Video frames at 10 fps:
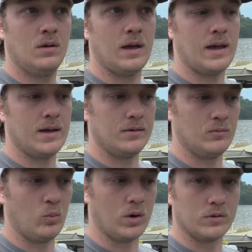
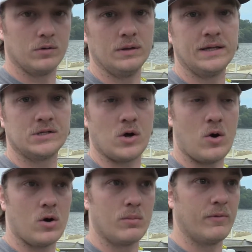and where the leaks
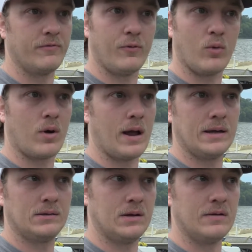are before
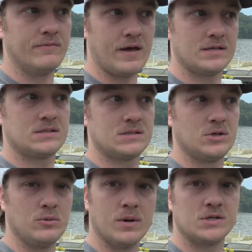I invest
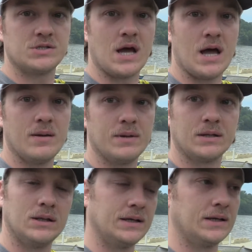too much time in
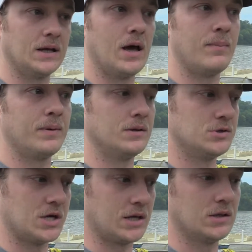cleaning it up and
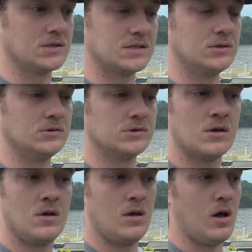checking the seals.
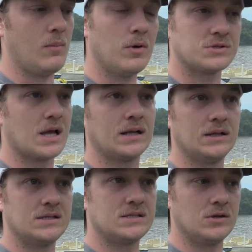I'll most
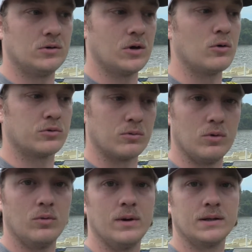likely still go
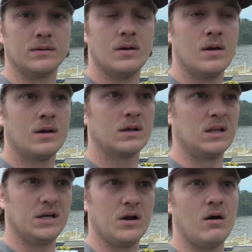through and
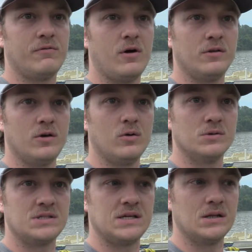clean off all the
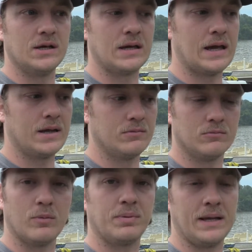old sealant
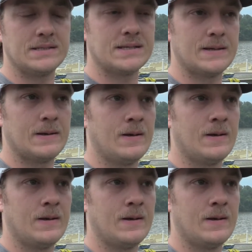and replace it.